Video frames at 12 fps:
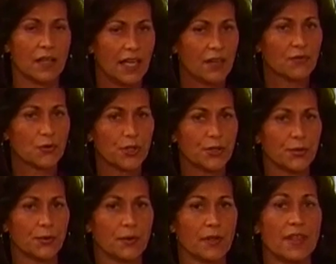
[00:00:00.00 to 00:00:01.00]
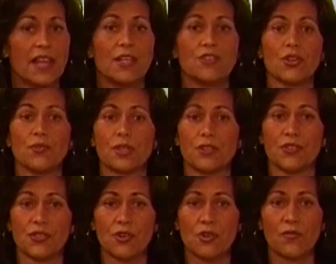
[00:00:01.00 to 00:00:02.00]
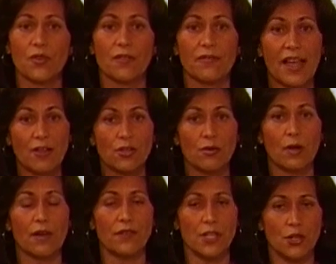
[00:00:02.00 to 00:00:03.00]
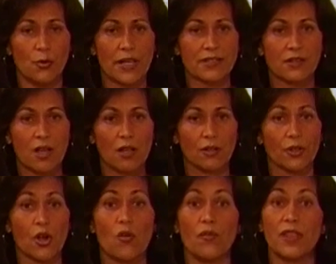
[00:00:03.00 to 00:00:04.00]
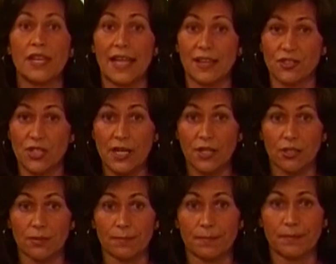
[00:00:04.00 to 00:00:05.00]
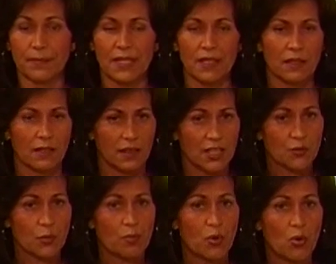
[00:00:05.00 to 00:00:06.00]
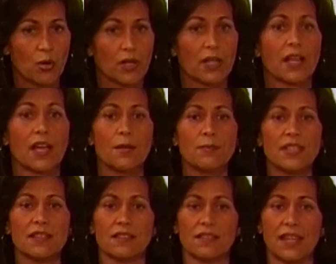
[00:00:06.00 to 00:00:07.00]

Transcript: If true, then it shows concern for the value of the US dollar over the next year. This report comes at the